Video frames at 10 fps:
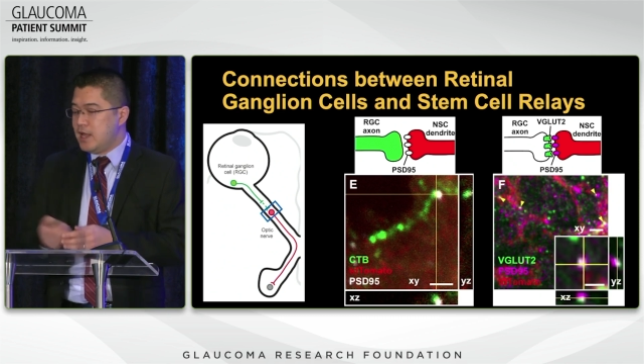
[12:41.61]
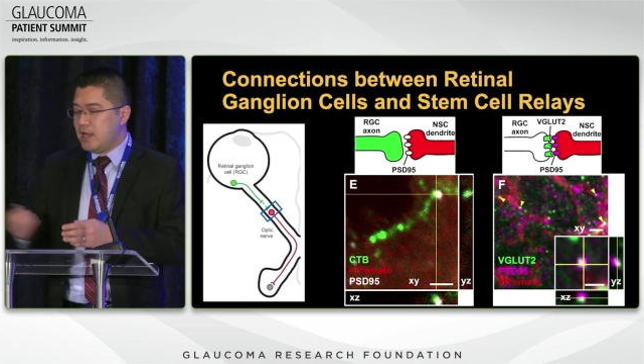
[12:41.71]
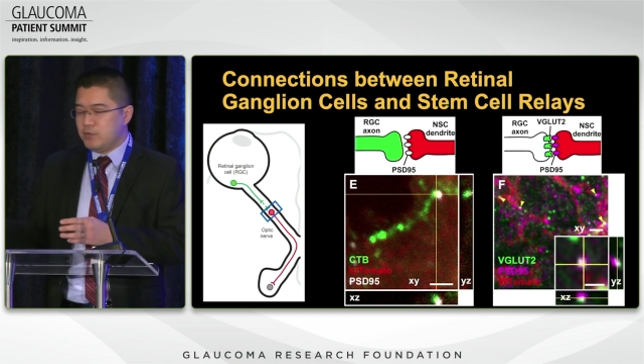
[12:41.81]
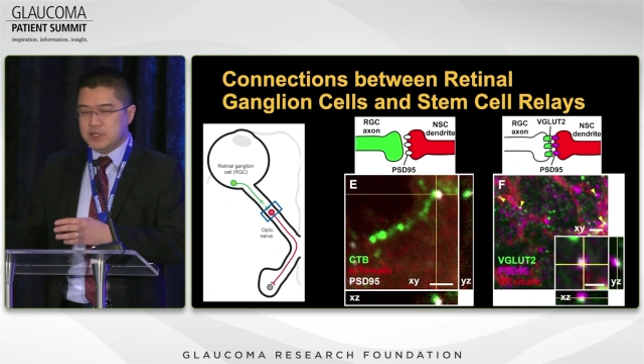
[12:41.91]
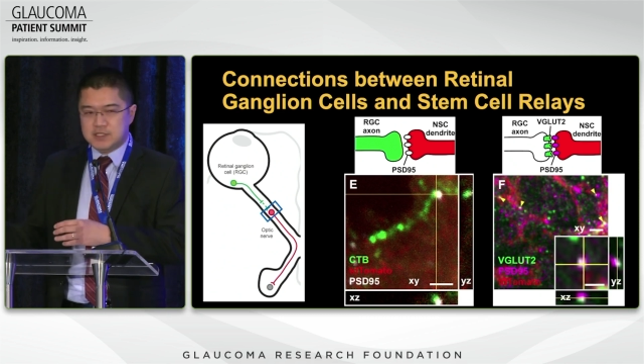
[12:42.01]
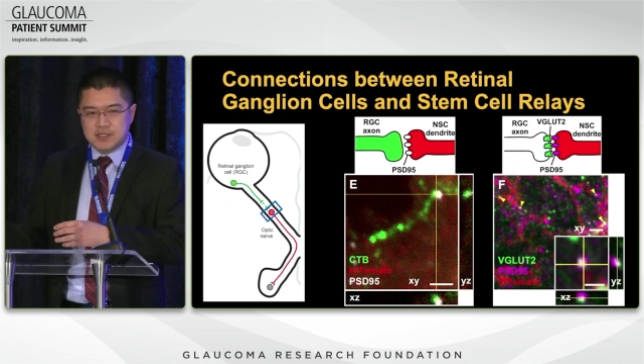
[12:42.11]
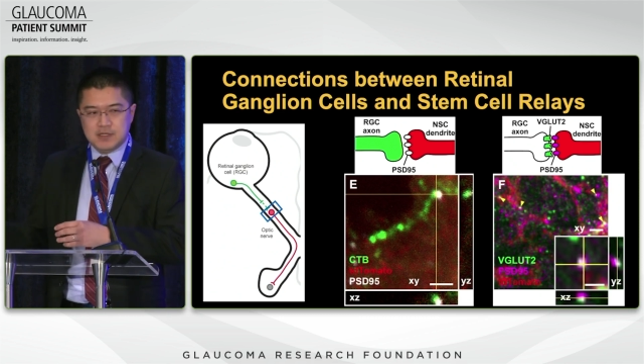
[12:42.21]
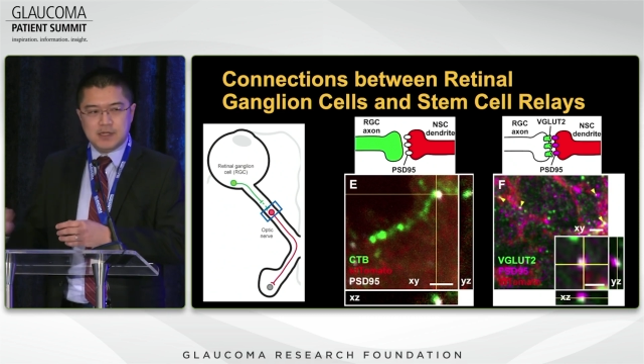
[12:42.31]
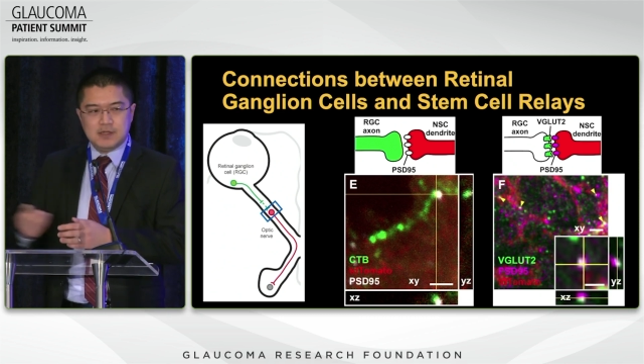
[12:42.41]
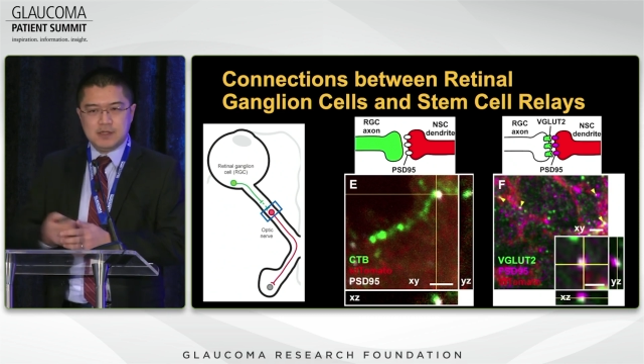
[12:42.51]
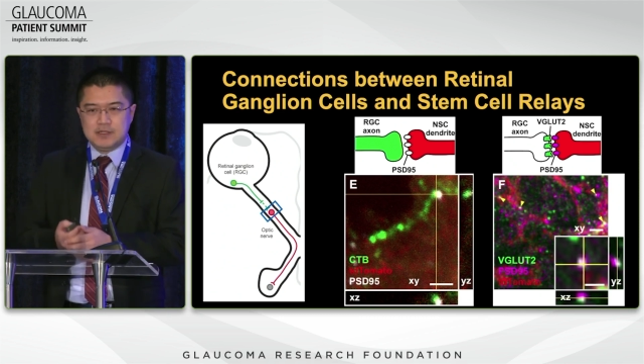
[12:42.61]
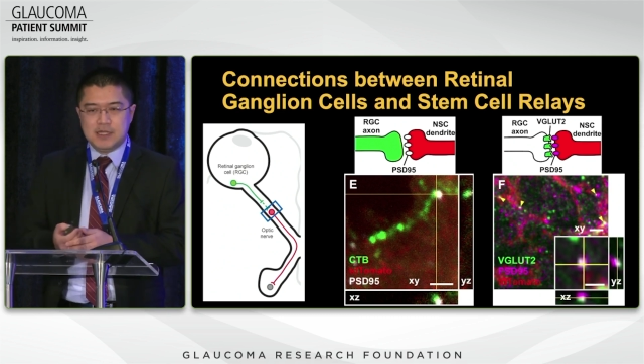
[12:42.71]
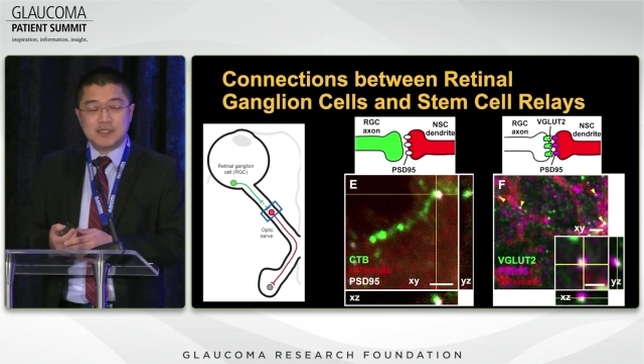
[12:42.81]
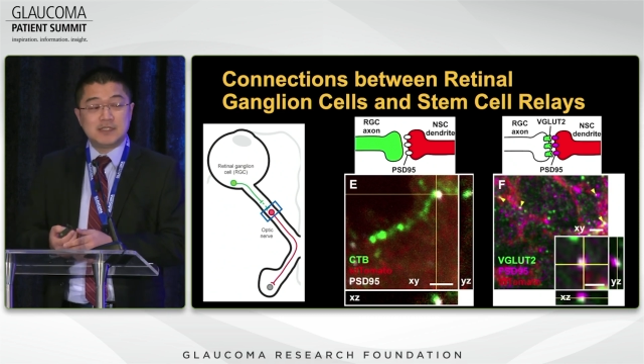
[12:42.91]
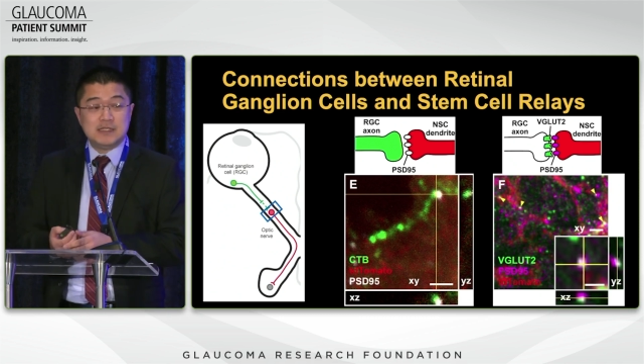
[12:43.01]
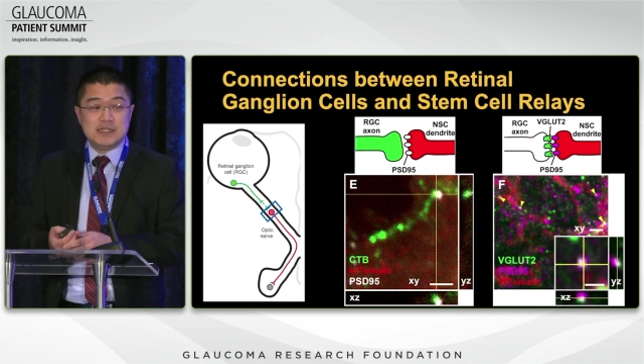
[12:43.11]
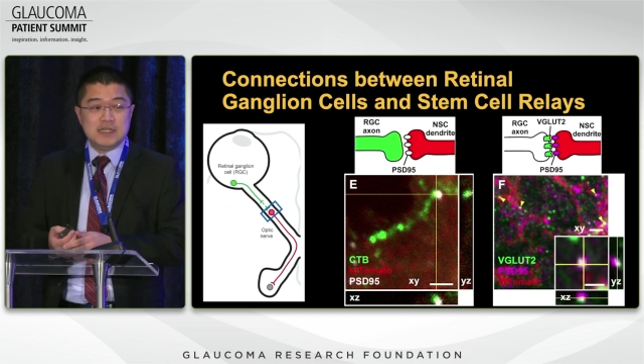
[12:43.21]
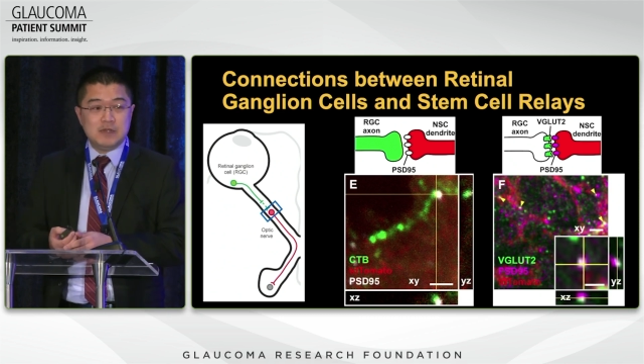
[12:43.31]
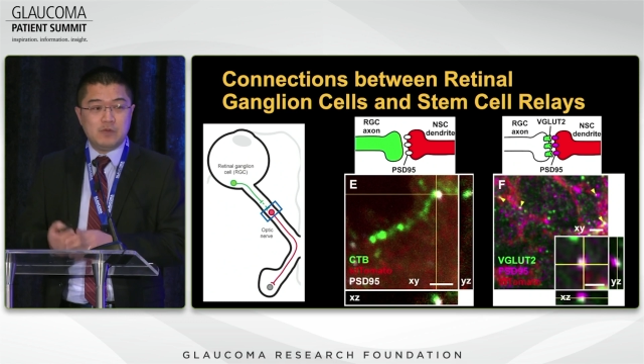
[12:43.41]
And we see that, yes, indeed,